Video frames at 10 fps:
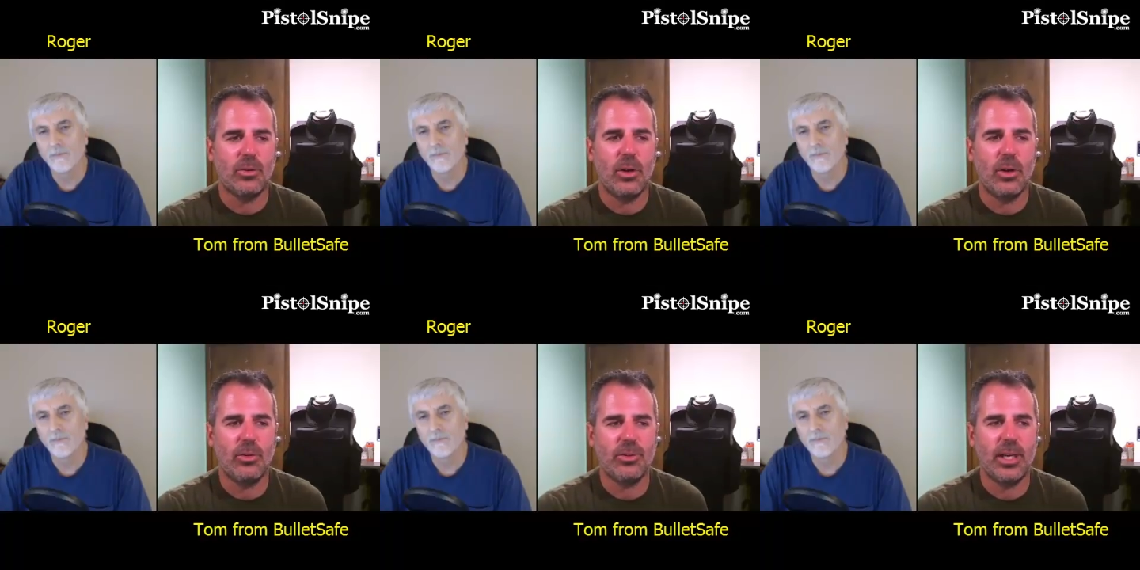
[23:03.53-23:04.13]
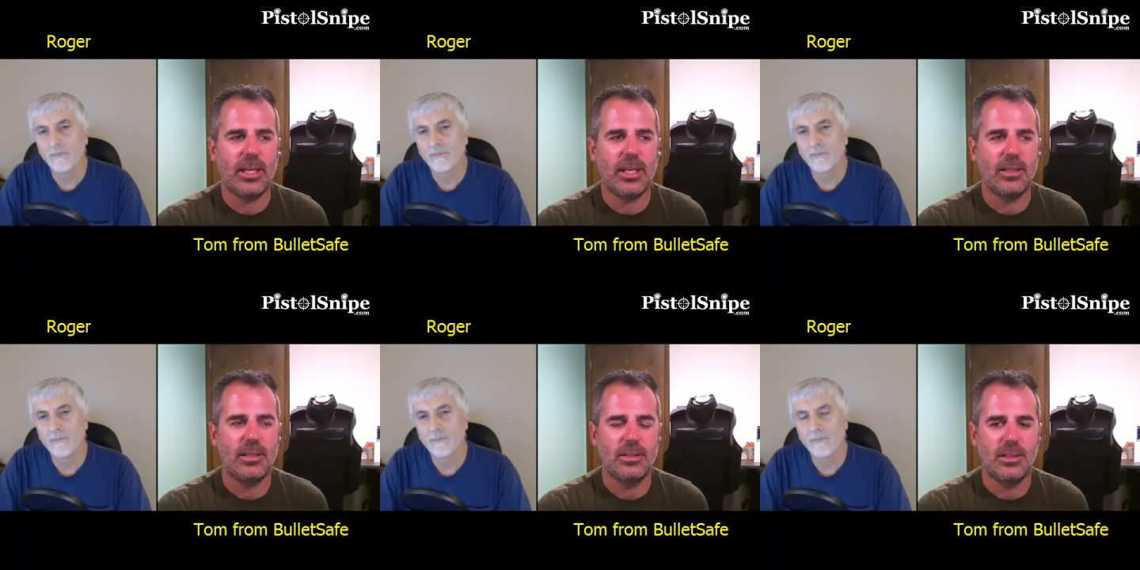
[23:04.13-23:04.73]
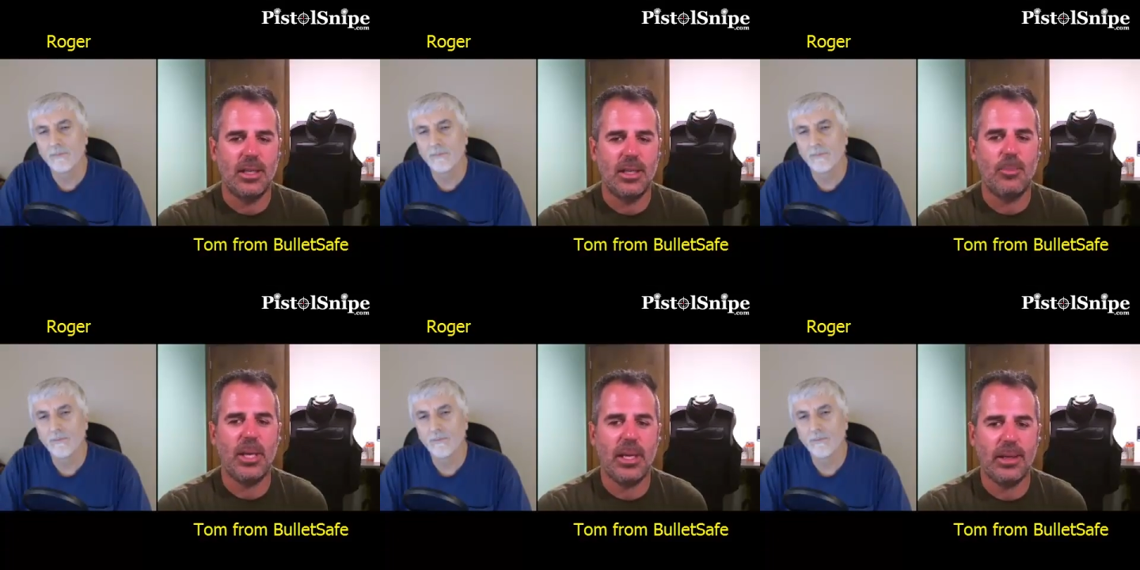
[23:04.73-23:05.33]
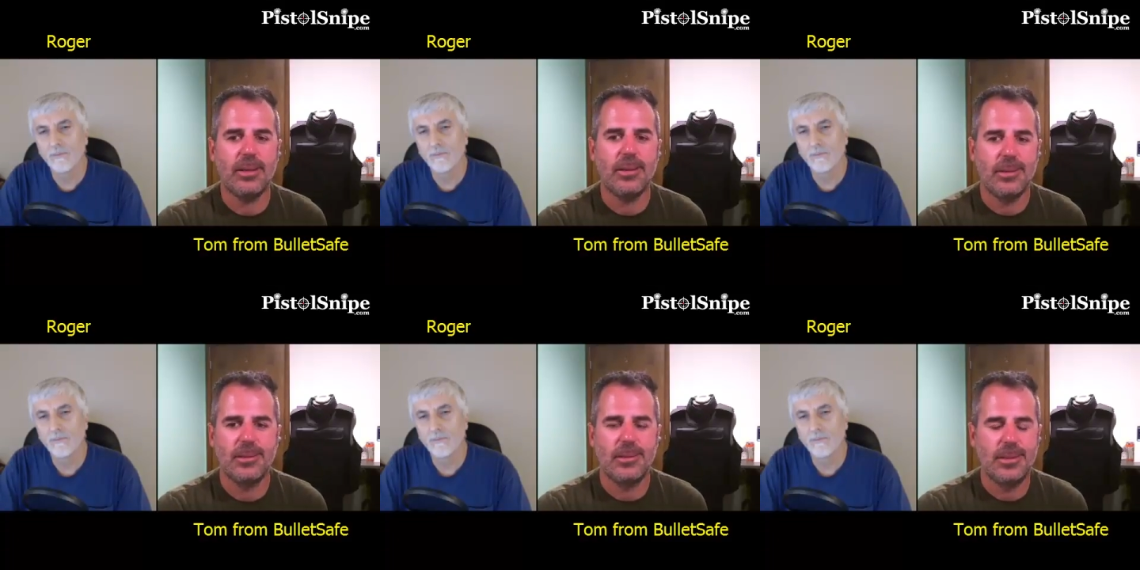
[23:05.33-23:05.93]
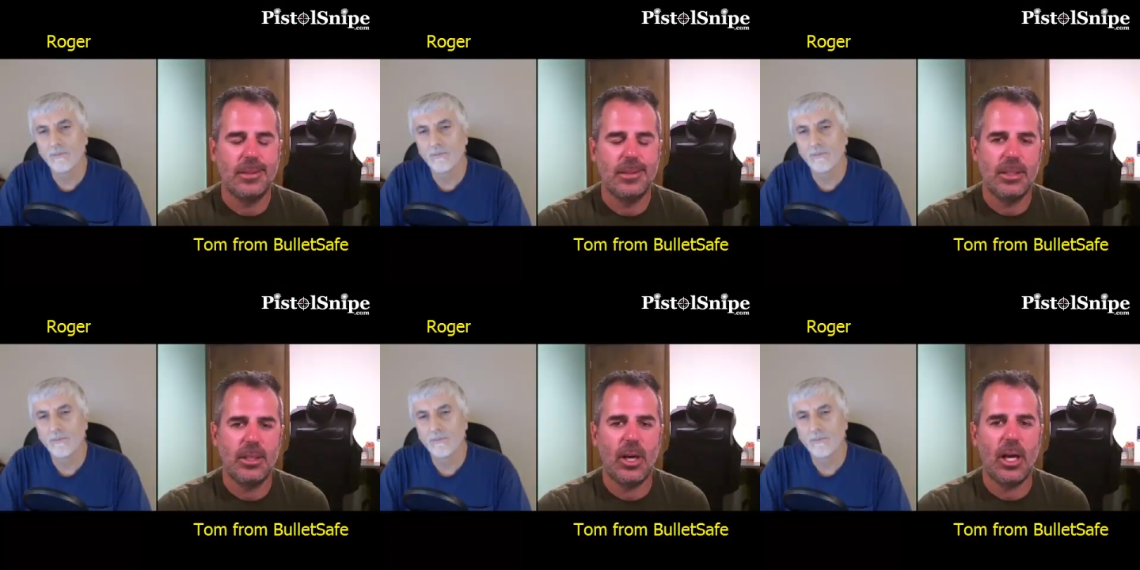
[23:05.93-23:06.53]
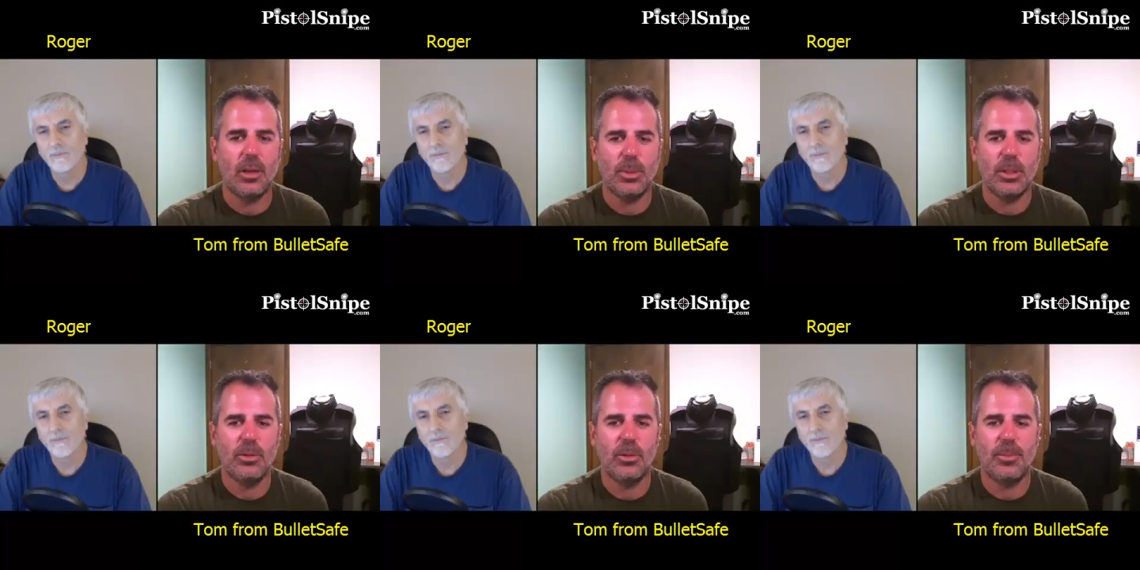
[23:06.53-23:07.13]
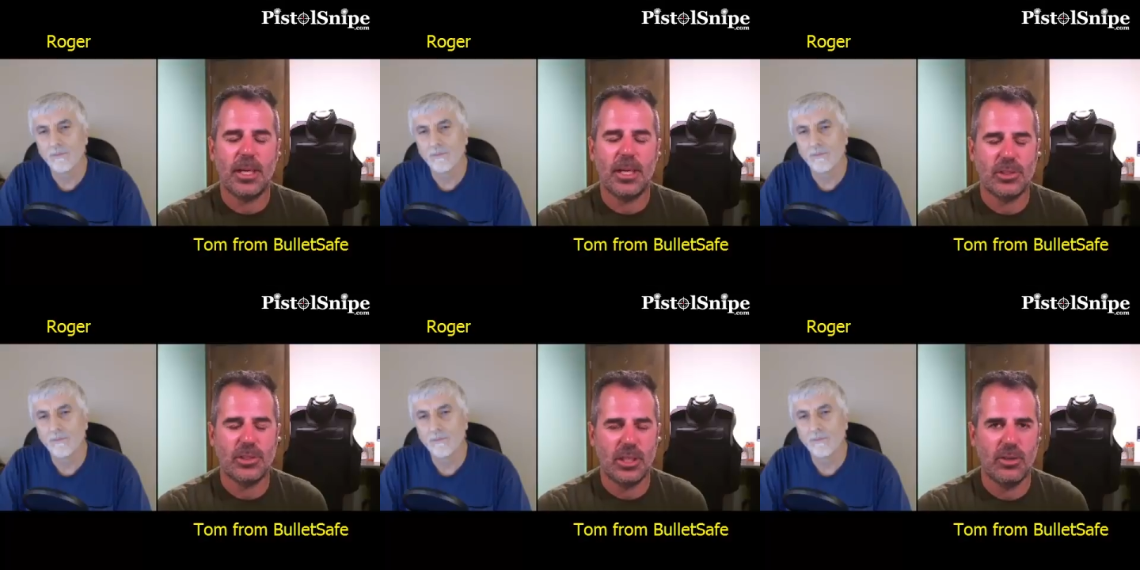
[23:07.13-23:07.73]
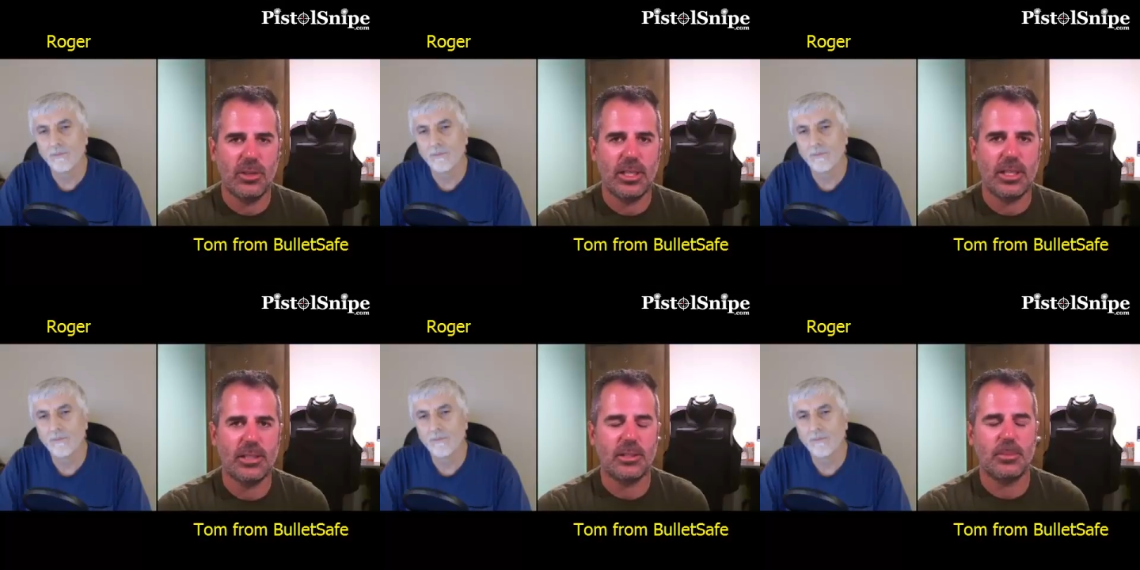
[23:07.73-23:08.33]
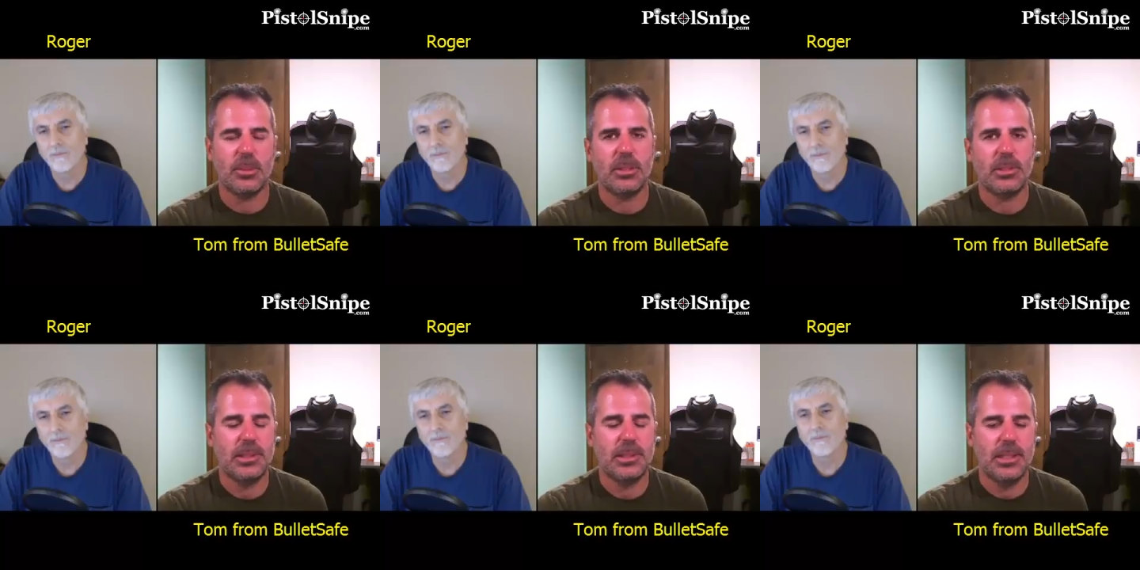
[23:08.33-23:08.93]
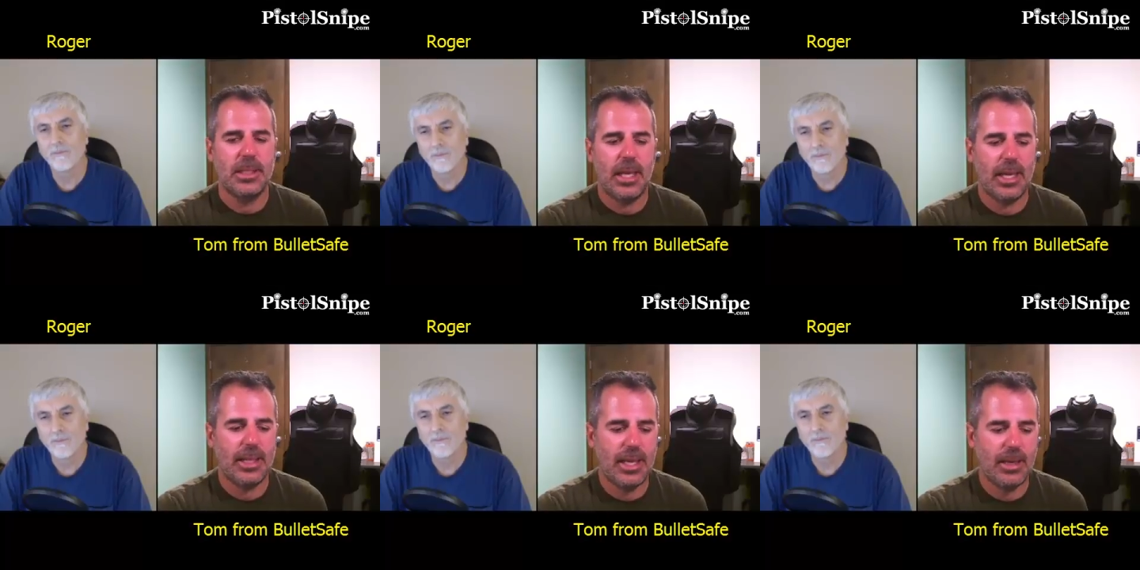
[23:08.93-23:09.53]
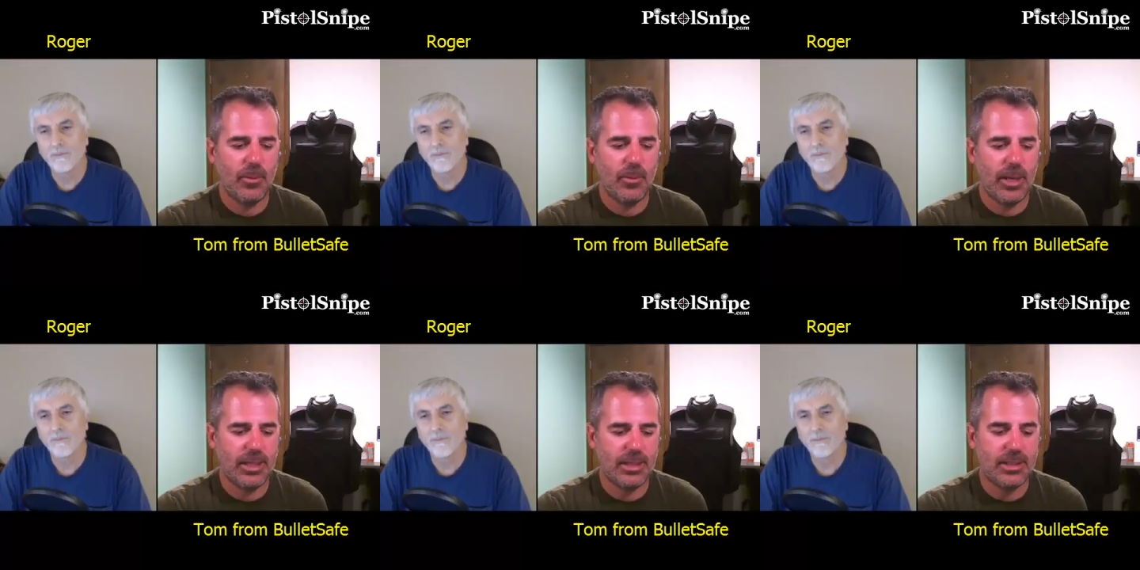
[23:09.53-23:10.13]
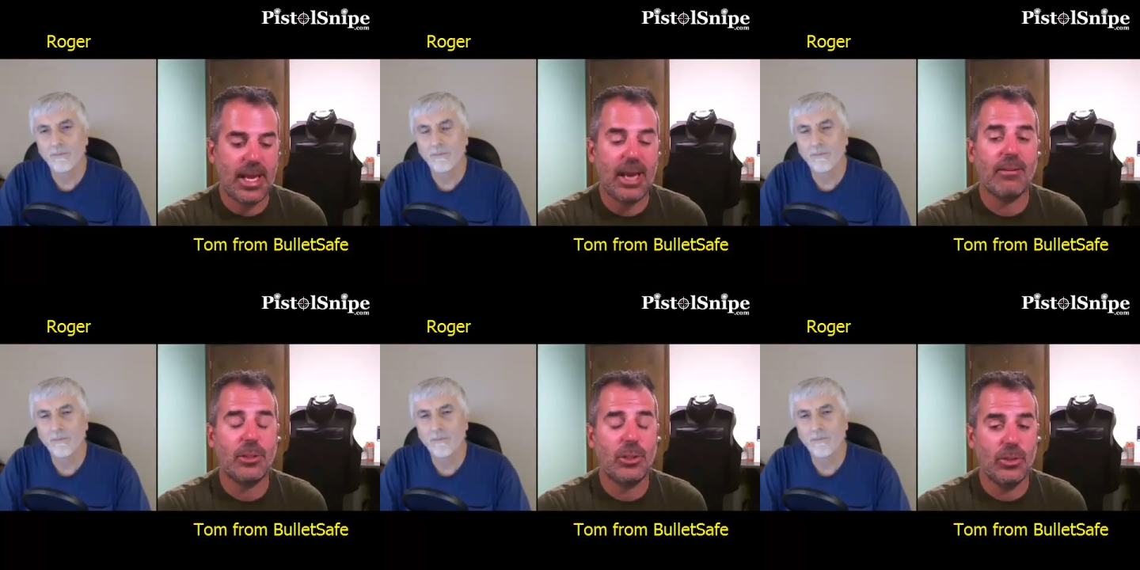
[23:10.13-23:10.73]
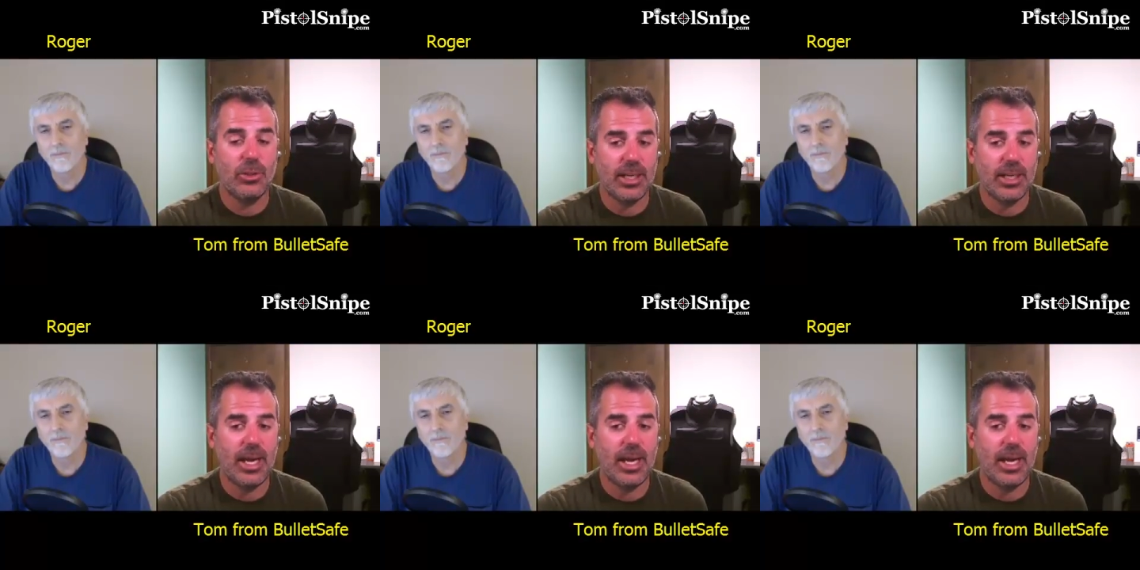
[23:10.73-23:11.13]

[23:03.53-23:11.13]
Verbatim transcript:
Speaker 1: And then when the Dallas shooting happened, that was a big thing for our police customers.